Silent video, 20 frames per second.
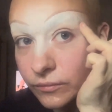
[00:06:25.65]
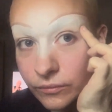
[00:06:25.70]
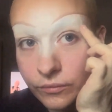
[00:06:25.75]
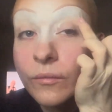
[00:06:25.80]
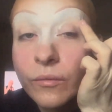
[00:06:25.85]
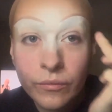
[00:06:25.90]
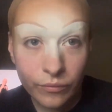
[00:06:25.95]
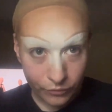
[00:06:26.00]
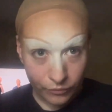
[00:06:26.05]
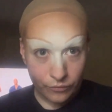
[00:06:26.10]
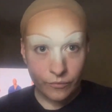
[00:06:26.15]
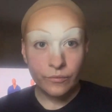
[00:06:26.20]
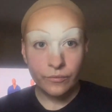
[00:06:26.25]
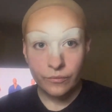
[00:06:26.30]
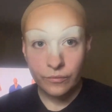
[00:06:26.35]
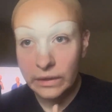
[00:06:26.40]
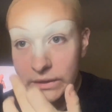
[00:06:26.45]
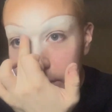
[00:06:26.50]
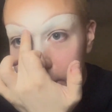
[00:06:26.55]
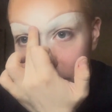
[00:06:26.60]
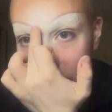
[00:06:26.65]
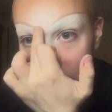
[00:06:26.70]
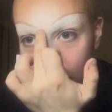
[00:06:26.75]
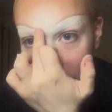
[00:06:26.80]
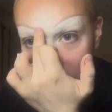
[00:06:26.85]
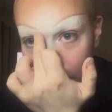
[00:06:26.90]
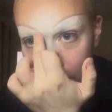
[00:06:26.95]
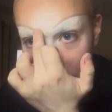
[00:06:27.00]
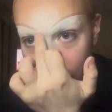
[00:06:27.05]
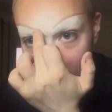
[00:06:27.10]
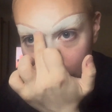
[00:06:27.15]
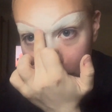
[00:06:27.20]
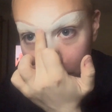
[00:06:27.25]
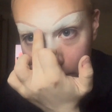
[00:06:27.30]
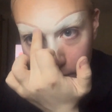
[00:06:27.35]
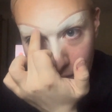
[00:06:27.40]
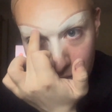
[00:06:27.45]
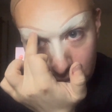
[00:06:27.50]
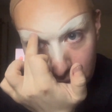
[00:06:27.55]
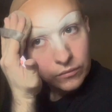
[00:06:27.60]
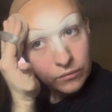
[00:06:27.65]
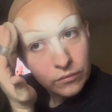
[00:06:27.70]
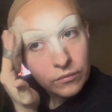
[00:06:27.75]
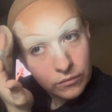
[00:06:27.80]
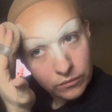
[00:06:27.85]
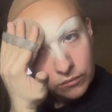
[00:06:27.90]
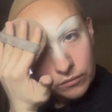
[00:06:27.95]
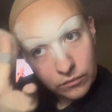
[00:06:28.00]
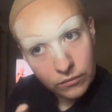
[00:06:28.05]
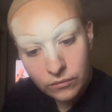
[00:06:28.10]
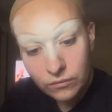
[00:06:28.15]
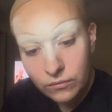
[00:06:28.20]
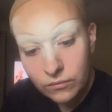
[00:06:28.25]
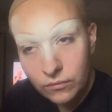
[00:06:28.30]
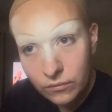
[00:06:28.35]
Finally, I use my finger to feather the center of the brows so